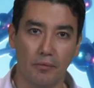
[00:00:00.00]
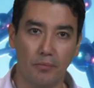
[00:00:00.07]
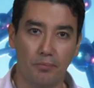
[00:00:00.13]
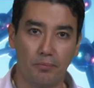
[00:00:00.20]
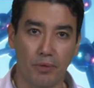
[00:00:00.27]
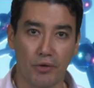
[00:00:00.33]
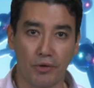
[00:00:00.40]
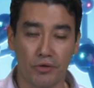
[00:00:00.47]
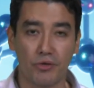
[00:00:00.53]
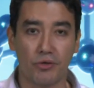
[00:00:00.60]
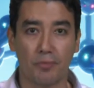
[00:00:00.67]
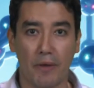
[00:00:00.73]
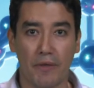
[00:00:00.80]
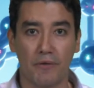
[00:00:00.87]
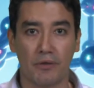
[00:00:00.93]
production
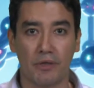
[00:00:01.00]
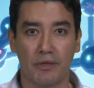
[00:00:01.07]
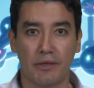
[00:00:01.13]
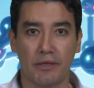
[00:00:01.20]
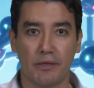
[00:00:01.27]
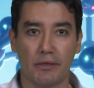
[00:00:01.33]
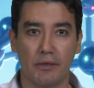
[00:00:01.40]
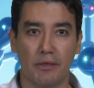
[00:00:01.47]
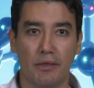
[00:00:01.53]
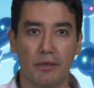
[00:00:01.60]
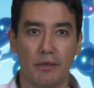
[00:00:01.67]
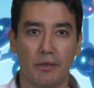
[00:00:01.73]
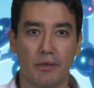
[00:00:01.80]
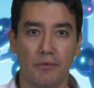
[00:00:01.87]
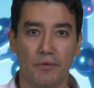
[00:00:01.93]
methods that
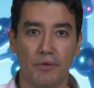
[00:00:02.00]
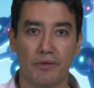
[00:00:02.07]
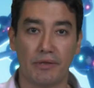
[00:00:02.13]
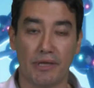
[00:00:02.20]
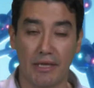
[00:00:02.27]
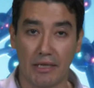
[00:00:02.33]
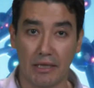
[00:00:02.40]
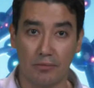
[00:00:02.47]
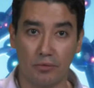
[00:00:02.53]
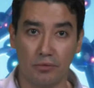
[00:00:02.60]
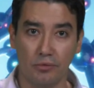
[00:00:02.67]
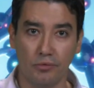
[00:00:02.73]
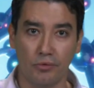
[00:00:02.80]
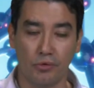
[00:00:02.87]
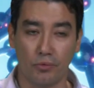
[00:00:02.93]
are scalable,
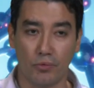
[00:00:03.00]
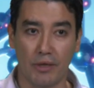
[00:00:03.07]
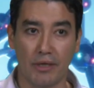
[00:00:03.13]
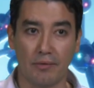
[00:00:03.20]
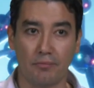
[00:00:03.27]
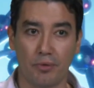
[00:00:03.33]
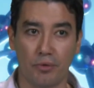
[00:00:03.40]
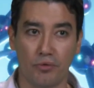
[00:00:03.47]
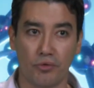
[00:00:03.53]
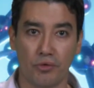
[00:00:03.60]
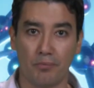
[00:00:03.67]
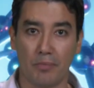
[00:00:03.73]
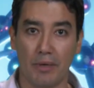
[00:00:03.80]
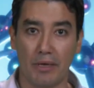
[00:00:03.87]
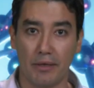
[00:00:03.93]
so we can produce them
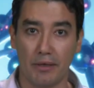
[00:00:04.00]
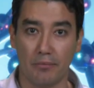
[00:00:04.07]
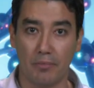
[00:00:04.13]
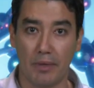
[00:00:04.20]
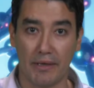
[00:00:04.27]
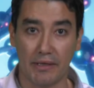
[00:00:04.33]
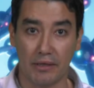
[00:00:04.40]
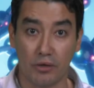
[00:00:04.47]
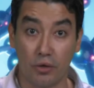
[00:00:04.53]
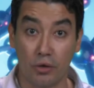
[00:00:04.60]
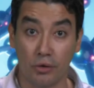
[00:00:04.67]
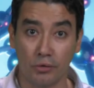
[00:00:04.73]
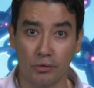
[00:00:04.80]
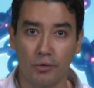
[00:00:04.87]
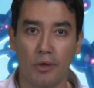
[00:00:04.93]
by, by the
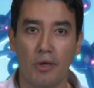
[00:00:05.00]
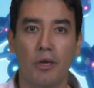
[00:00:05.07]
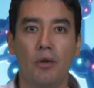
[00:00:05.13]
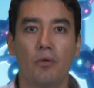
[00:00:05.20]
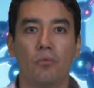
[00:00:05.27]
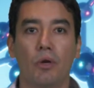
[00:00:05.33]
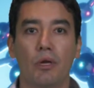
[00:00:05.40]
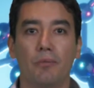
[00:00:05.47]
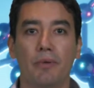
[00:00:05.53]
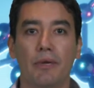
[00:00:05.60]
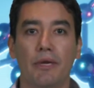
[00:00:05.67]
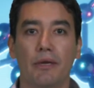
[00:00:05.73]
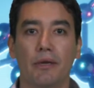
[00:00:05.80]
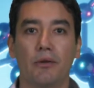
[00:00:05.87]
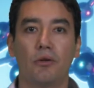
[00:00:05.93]
ton while
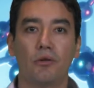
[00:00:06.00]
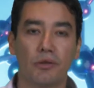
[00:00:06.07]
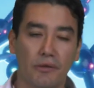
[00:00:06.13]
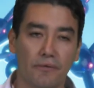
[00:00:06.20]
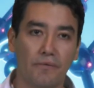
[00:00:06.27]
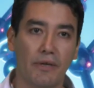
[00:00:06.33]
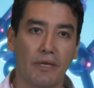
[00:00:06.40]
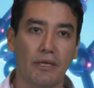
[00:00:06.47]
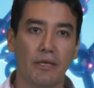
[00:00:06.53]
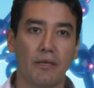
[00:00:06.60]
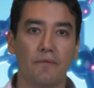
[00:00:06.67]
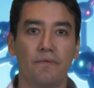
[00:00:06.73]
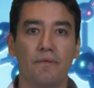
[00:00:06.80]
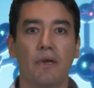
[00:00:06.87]
being cost-effective,